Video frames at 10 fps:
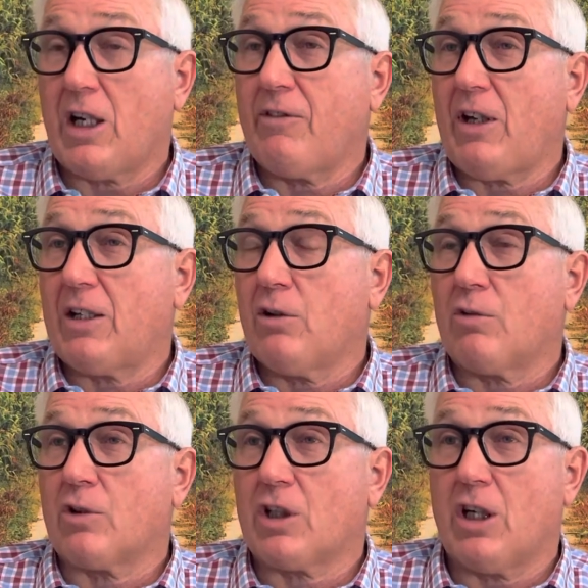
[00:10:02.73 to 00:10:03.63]
I've had to
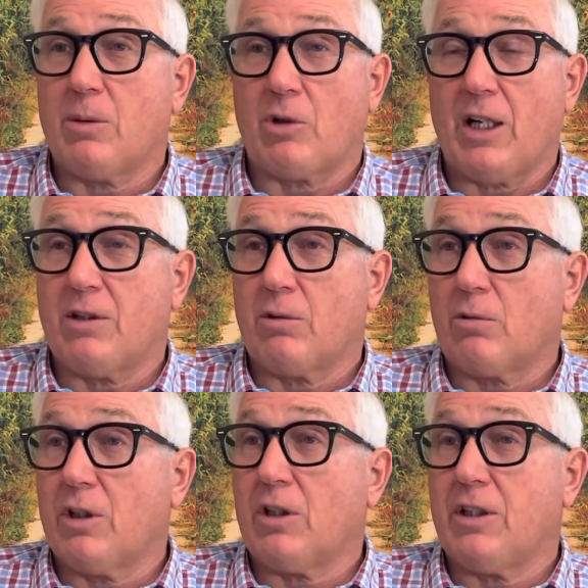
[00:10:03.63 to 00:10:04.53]
overcome or had to
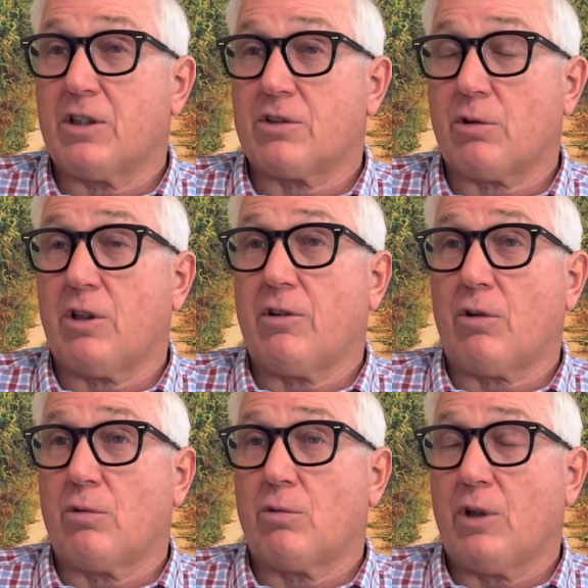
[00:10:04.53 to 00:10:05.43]
really, that's really
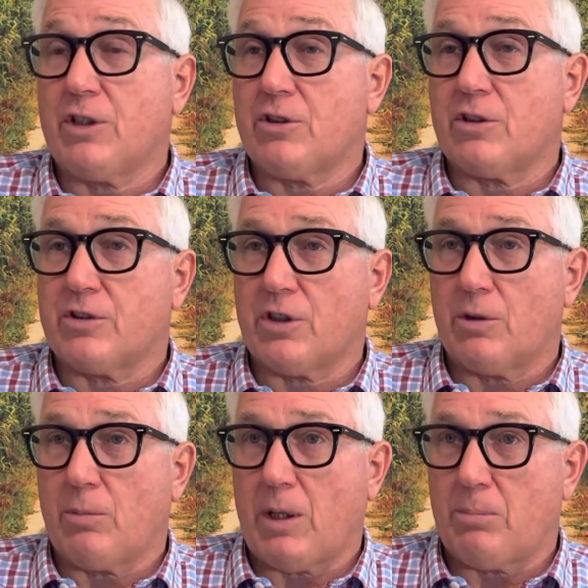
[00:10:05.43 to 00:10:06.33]
thrown wrenches
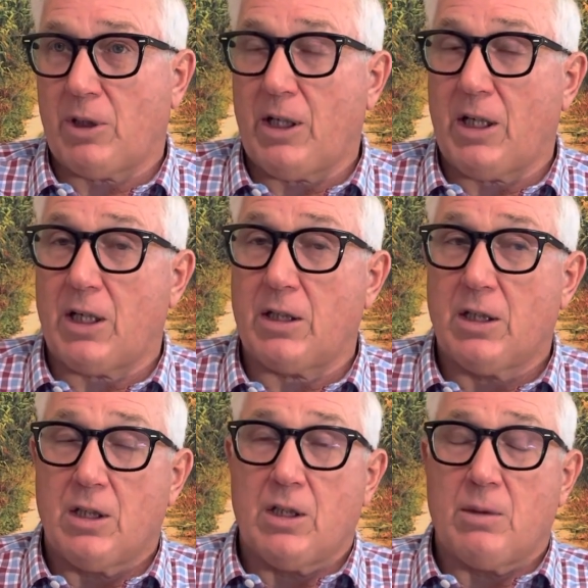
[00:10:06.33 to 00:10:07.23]
in my plan.
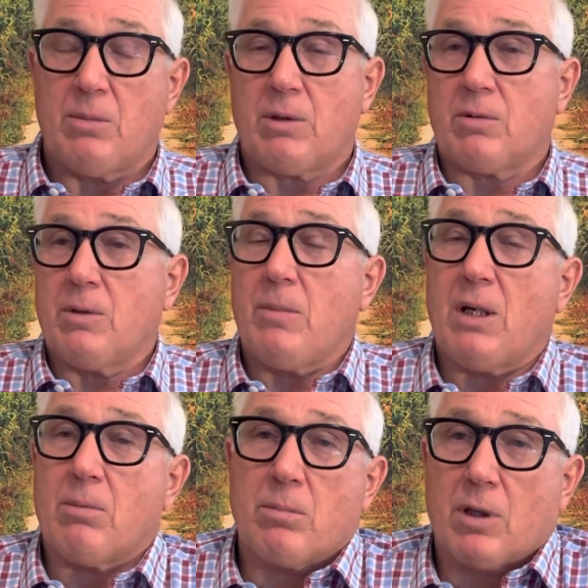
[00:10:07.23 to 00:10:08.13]
But
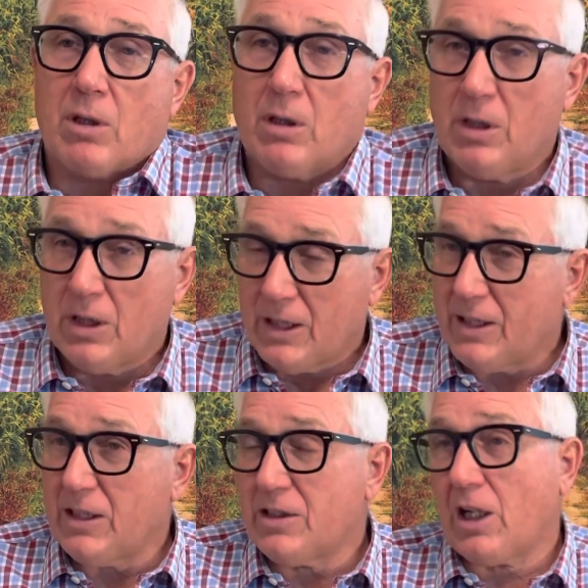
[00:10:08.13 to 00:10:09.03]
remember,
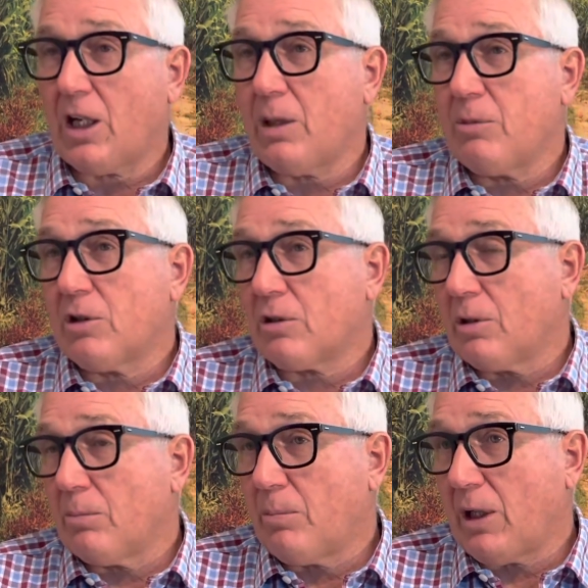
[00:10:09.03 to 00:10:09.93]
anytime you're
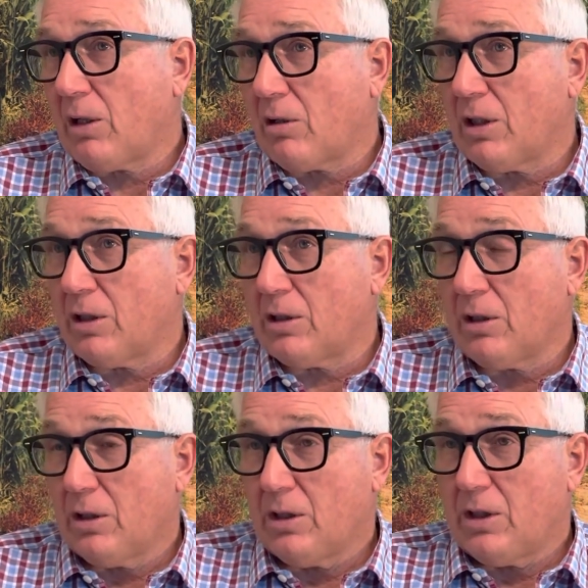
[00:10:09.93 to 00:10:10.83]
comparing
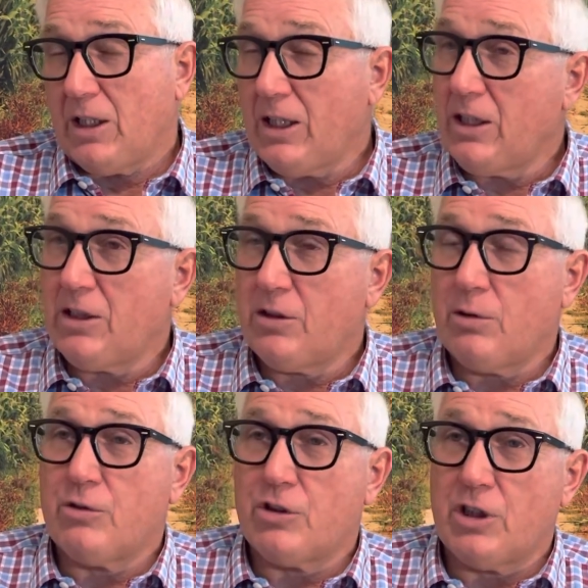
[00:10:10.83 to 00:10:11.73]
any
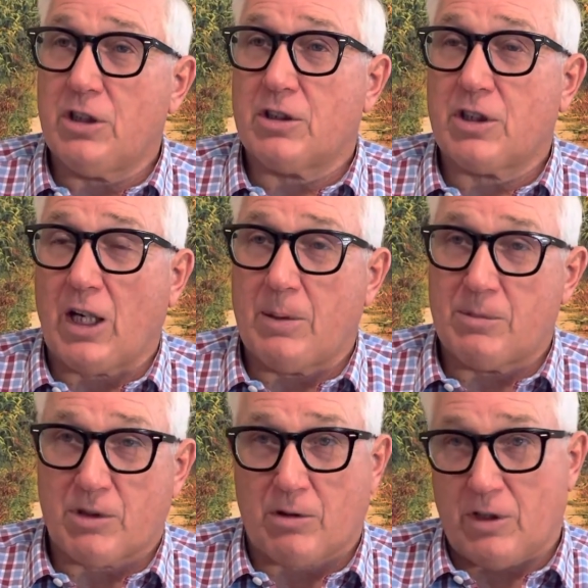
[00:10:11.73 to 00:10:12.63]
two
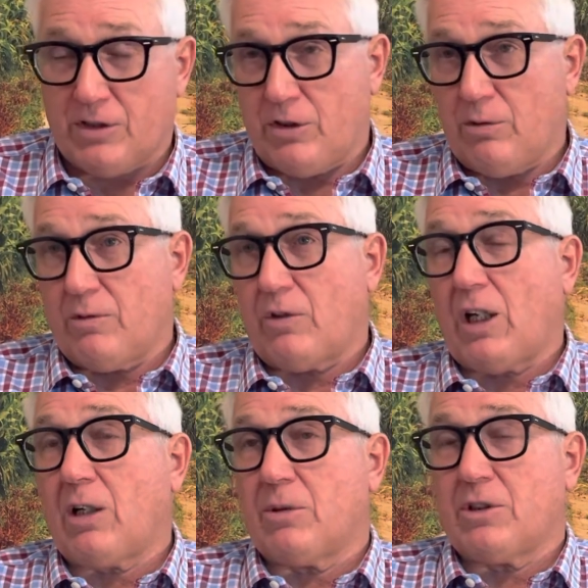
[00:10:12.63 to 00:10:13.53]
genotypes across two
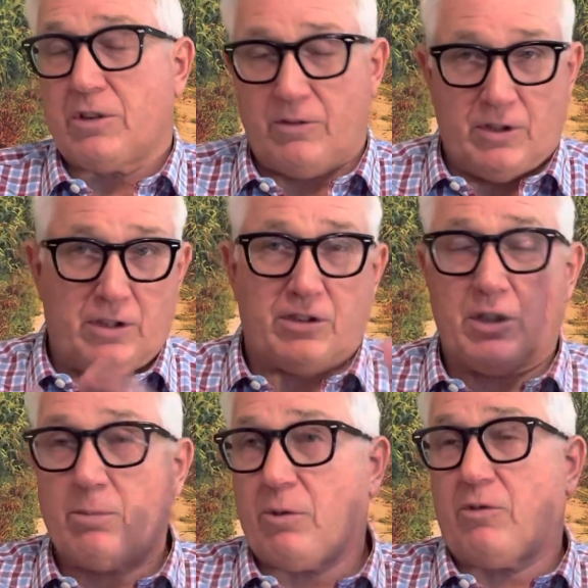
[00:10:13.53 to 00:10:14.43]
environments, if you just
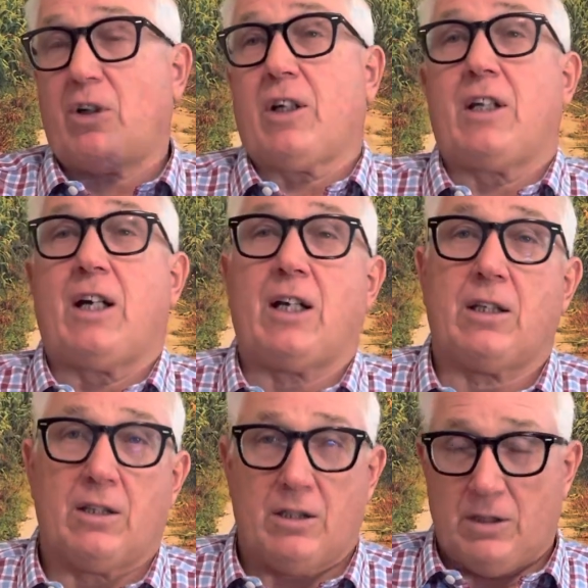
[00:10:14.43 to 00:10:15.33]
simplify that,
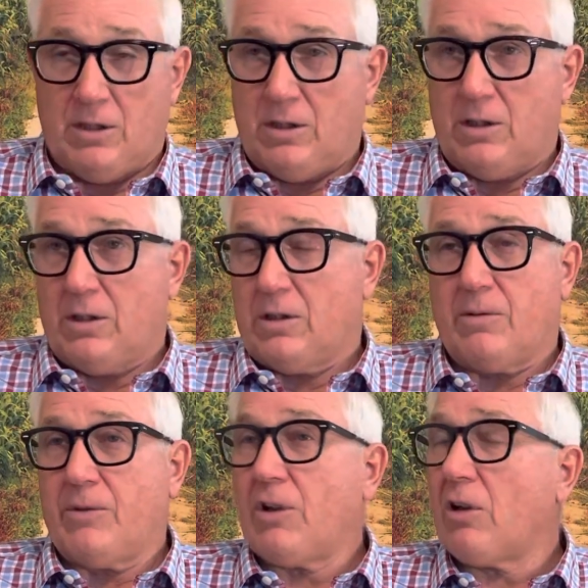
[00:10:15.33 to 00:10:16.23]

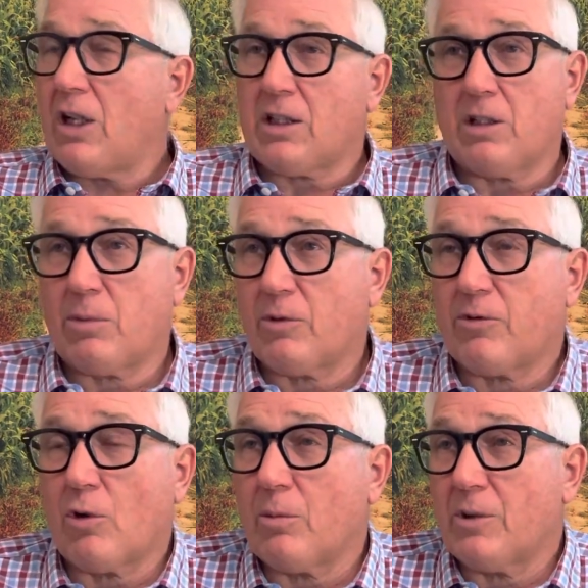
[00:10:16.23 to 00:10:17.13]
they're not going to
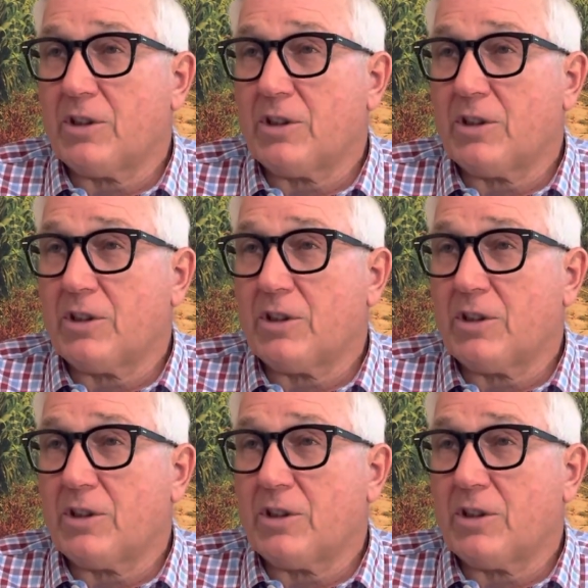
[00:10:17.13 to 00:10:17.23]
perform